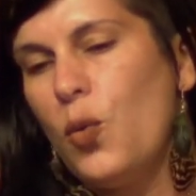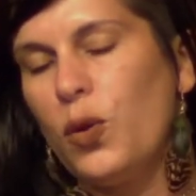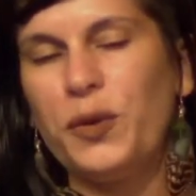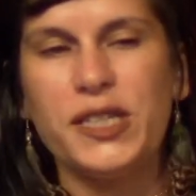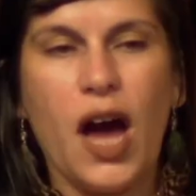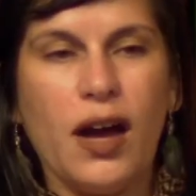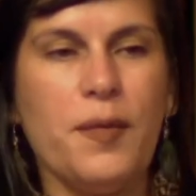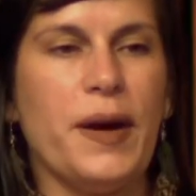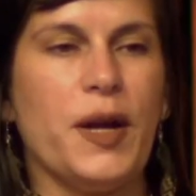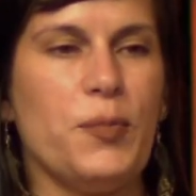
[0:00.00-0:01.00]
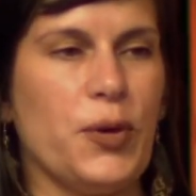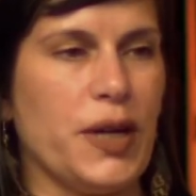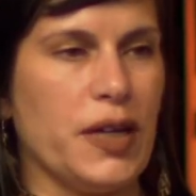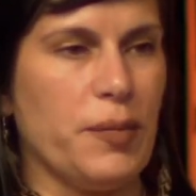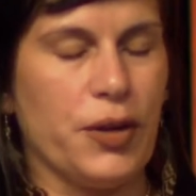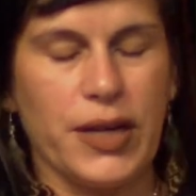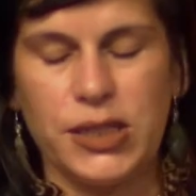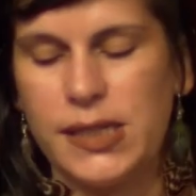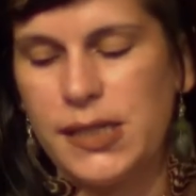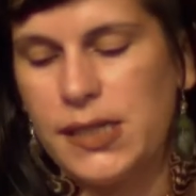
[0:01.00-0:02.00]
when we talk about a broken
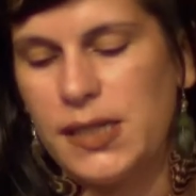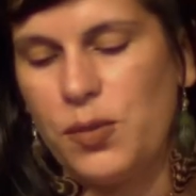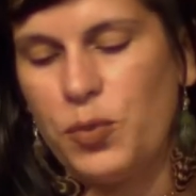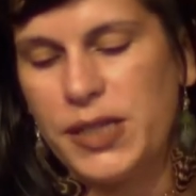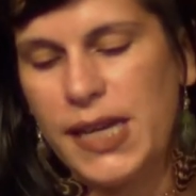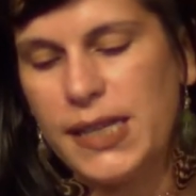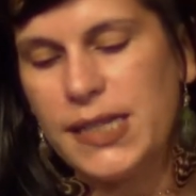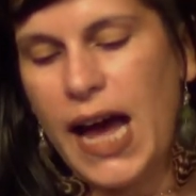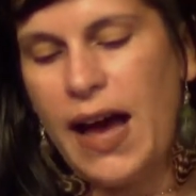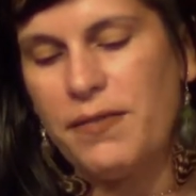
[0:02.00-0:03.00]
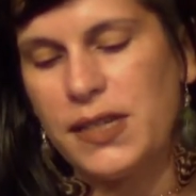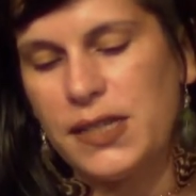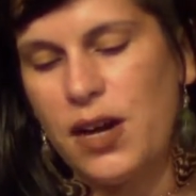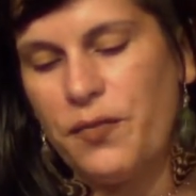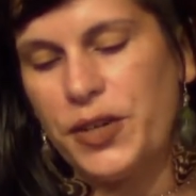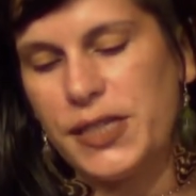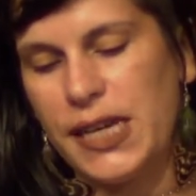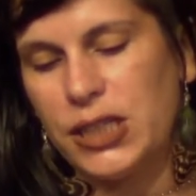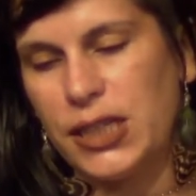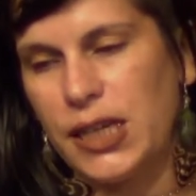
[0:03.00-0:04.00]
immigration system, we tend to have this
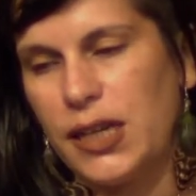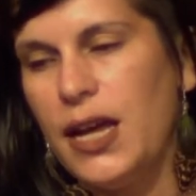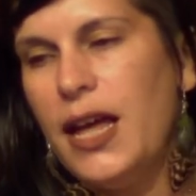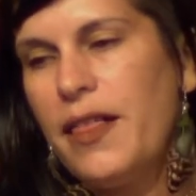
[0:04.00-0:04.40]
conversation